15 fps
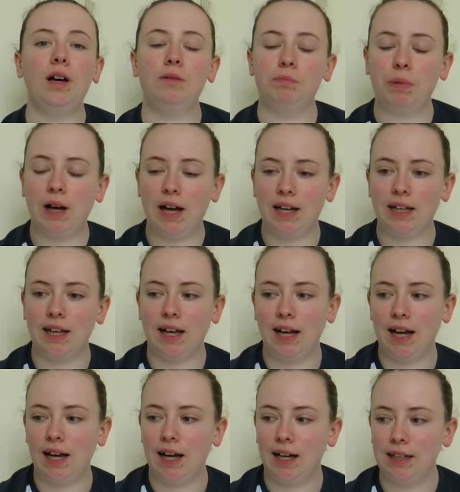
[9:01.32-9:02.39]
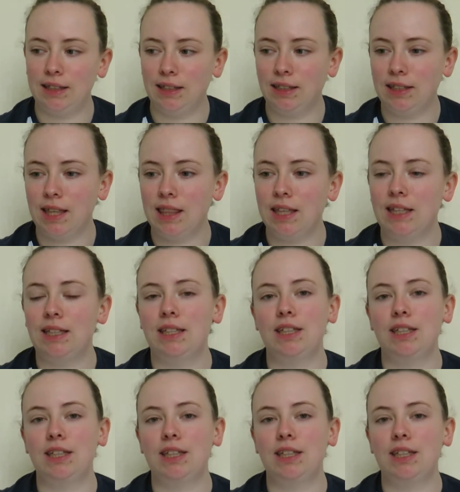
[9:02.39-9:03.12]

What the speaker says: I'm back, and this